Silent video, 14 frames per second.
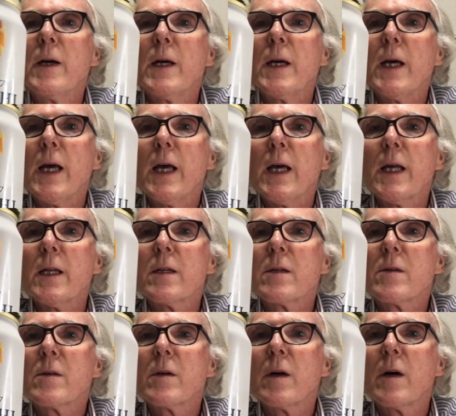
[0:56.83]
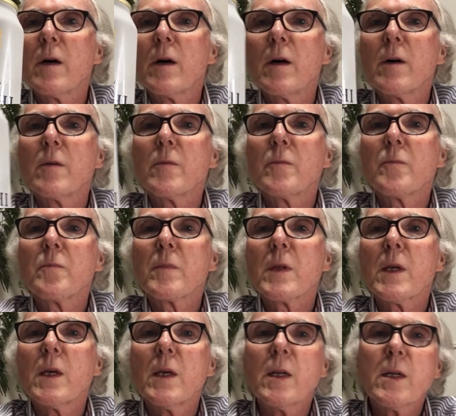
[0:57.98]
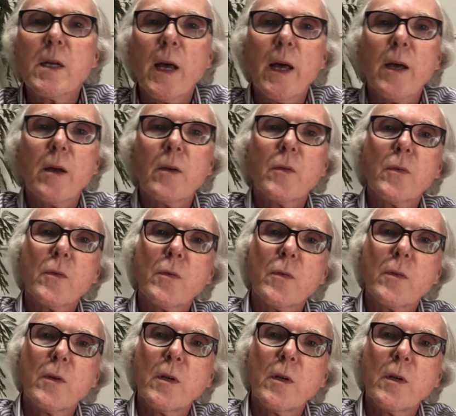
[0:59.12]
and it has